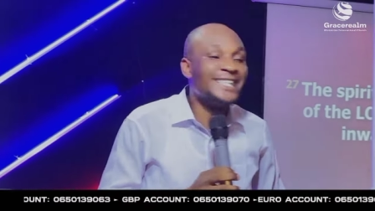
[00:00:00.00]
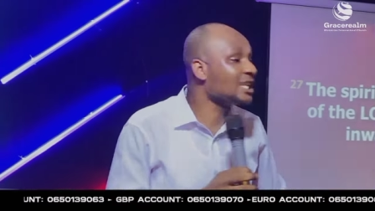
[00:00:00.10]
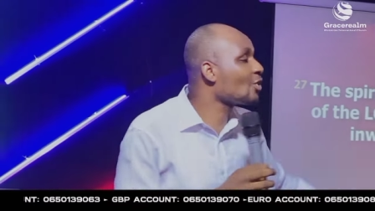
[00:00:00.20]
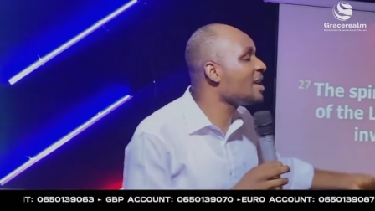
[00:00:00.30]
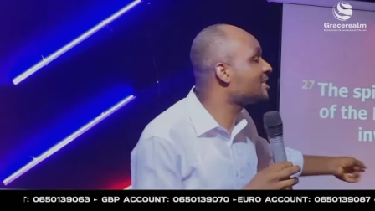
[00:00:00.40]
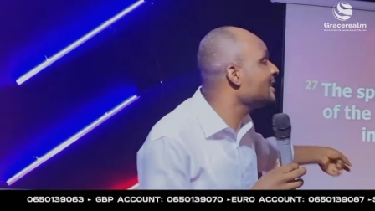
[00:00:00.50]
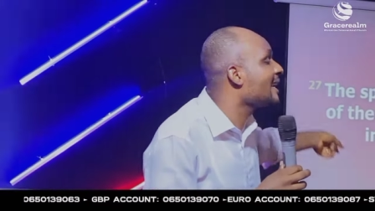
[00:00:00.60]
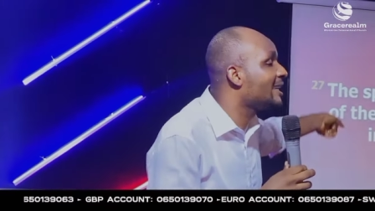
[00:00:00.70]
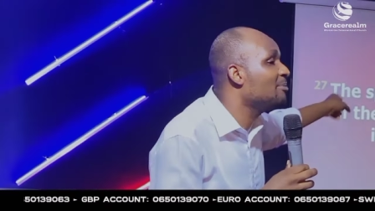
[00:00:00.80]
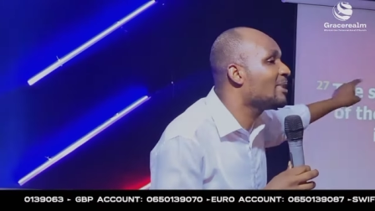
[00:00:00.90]
That's why, you see, they
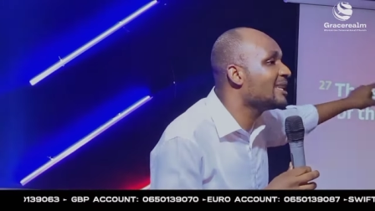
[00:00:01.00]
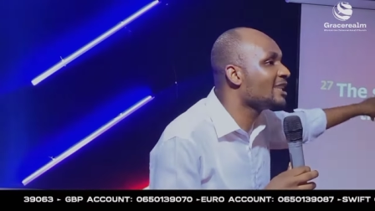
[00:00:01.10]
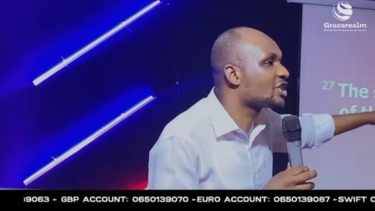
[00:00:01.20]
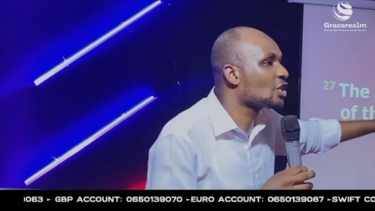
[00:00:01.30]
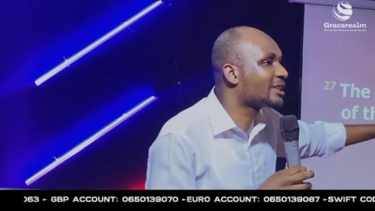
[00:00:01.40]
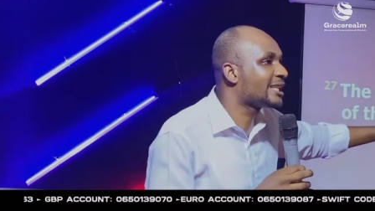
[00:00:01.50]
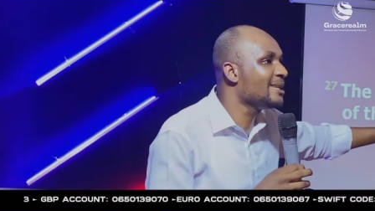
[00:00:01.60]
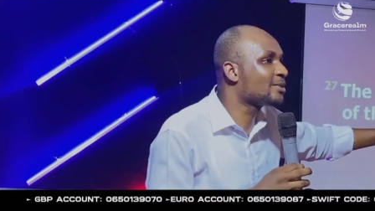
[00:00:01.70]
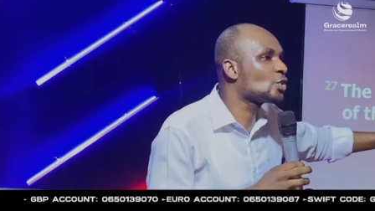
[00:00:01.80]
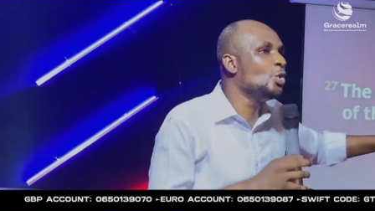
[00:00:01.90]
keep playing the short
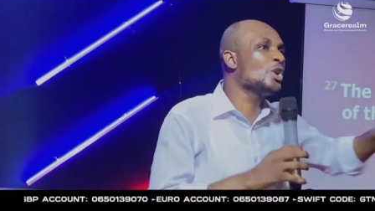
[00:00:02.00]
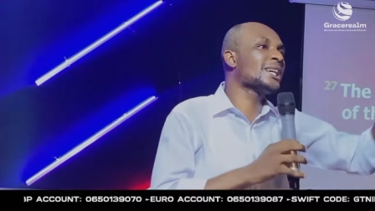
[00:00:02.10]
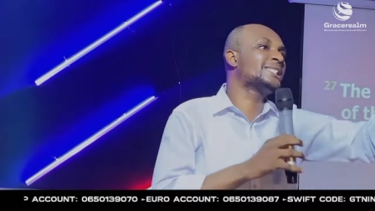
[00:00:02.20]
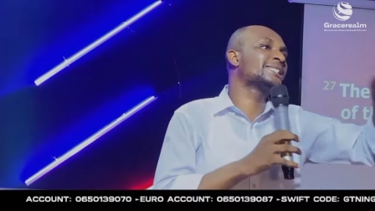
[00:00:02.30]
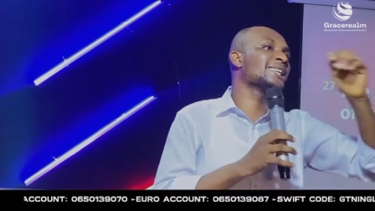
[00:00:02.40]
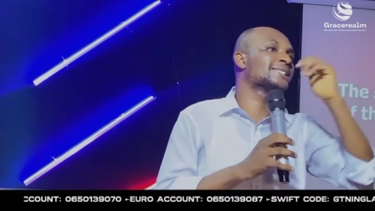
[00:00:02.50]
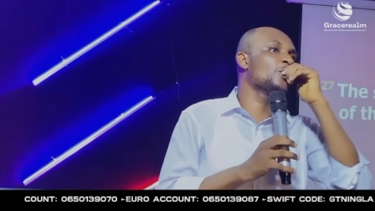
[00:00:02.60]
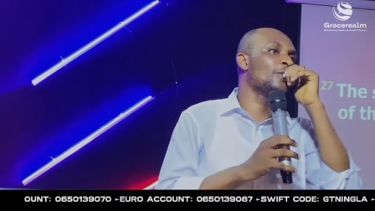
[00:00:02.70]
clips to look at it and say,